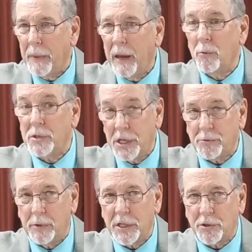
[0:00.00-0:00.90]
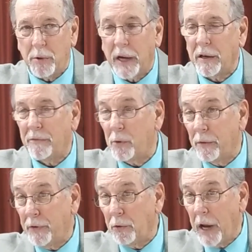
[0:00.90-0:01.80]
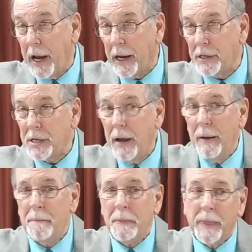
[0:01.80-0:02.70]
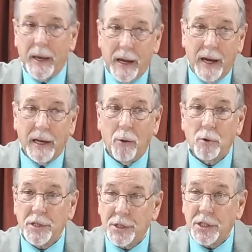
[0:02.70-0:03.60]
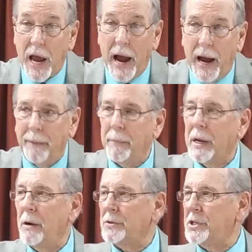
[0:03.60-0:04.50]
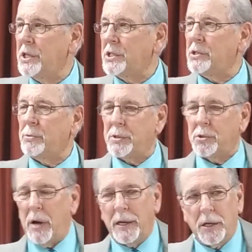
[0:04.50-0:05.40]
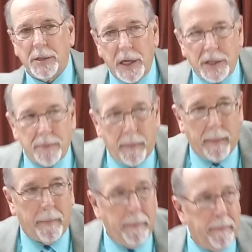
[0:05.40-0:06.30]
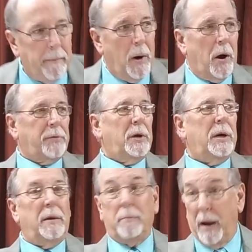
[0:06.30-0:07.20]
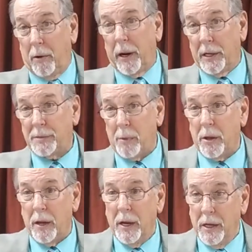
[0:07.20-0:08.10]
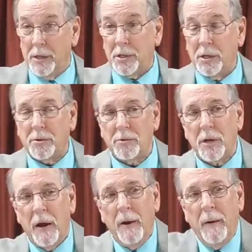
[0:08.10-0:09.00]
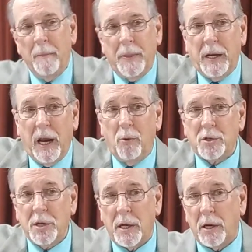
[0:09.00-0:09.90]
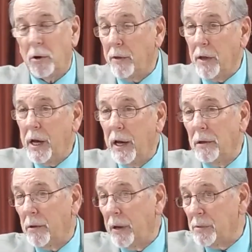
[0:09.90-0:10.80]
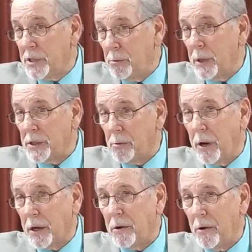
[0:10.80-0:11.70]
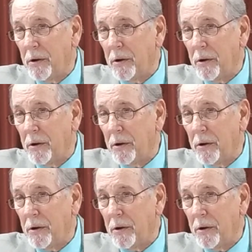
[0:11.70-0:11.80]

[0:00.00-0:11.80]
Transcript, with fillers: He was just resurrected for a few days. And it was a sign because Jesus was trying to teach Martha and Mary, his brother, his sisters, that he was not only the healer, he was the resurrector.